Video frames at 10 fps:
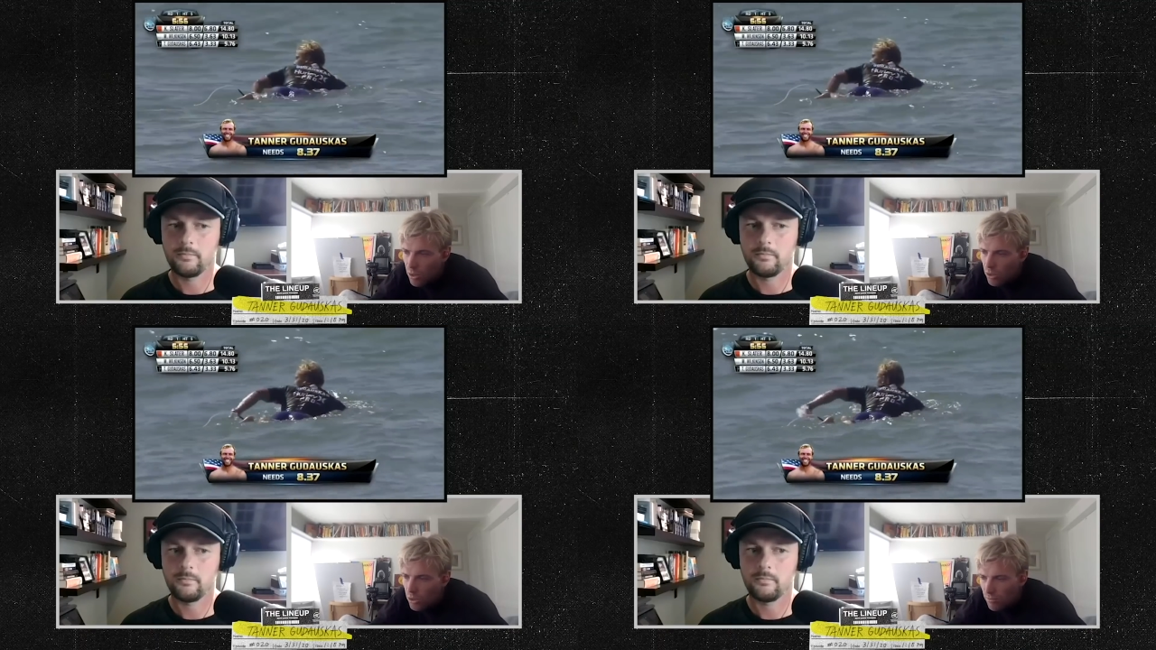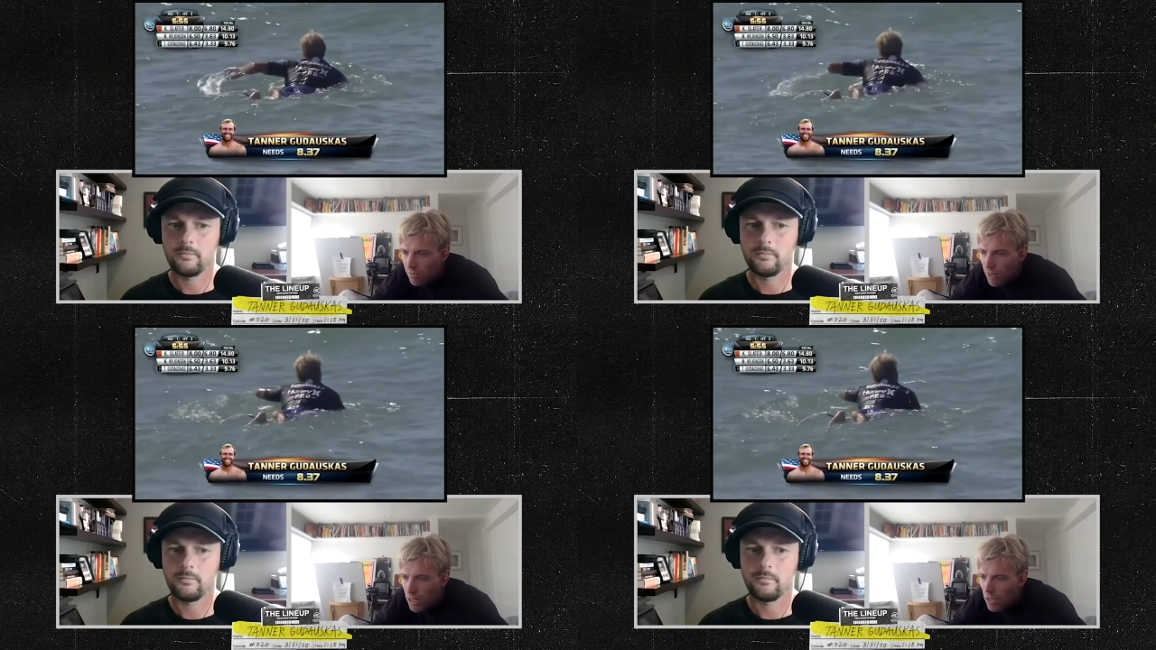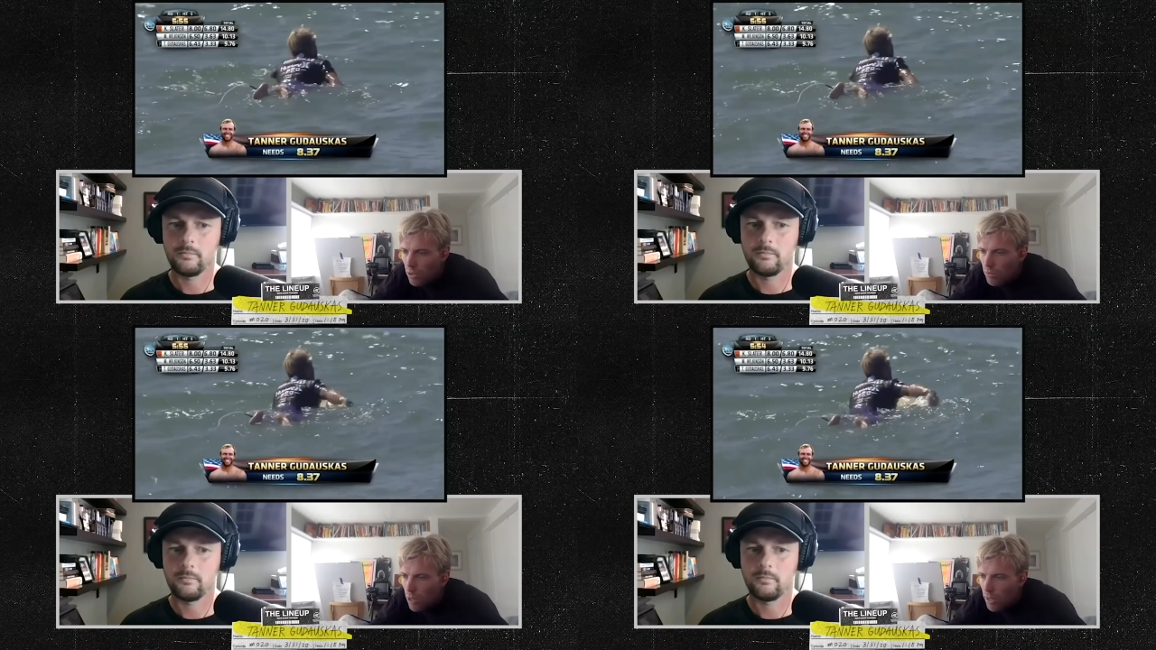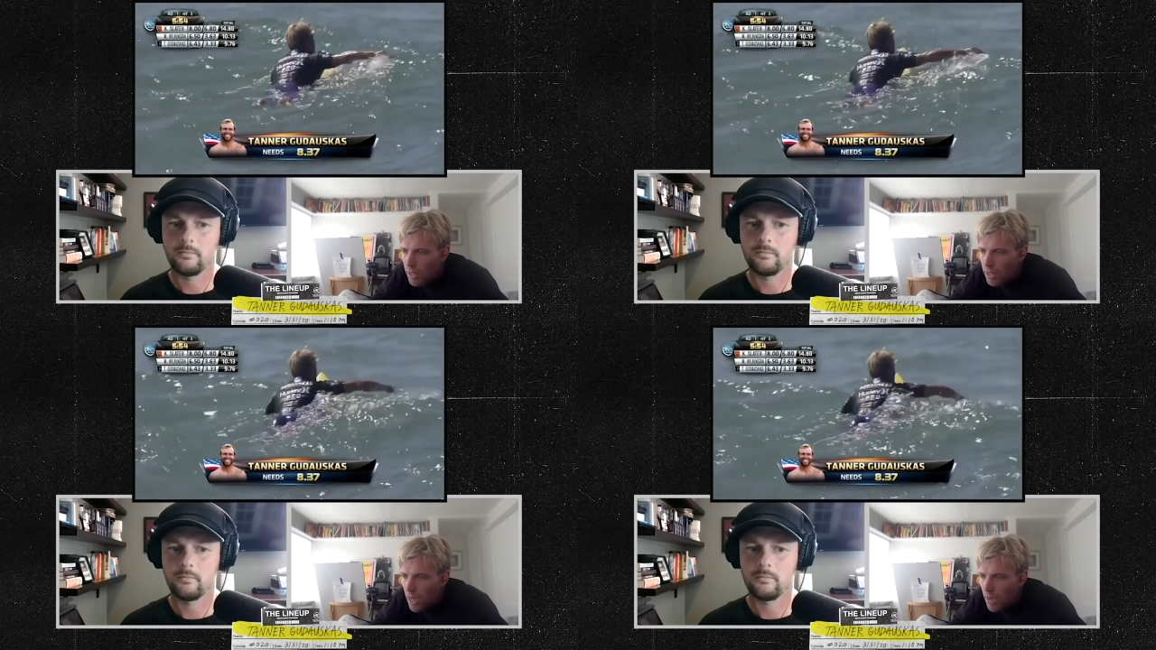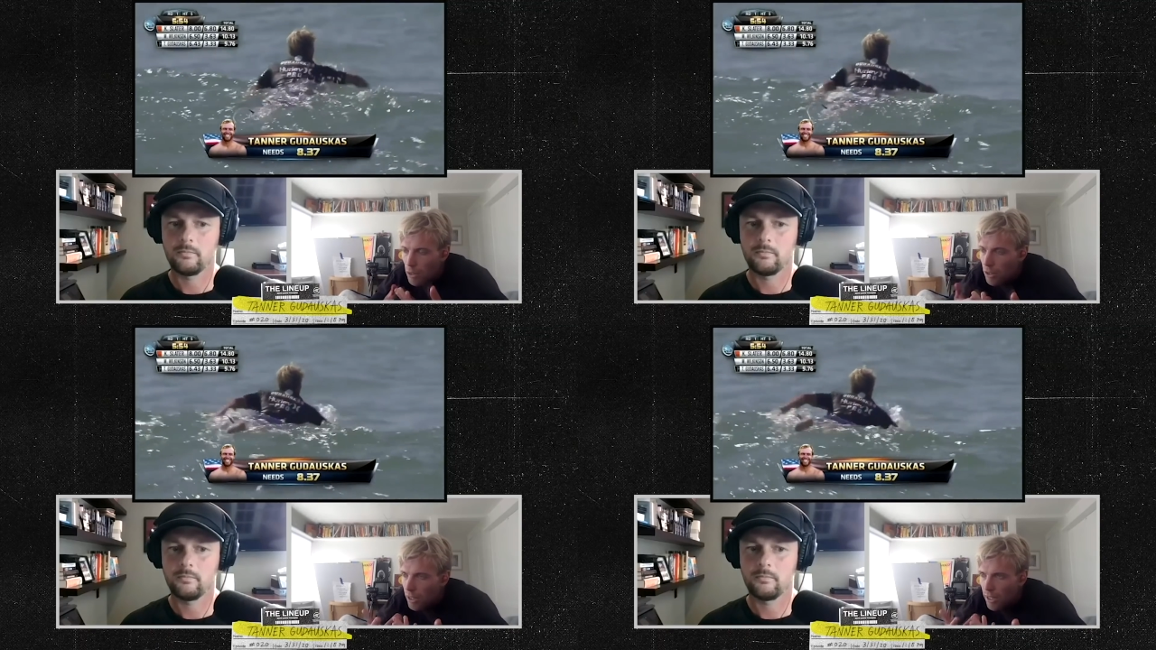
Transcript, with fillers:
Speaker 1: It's a cool moment in time.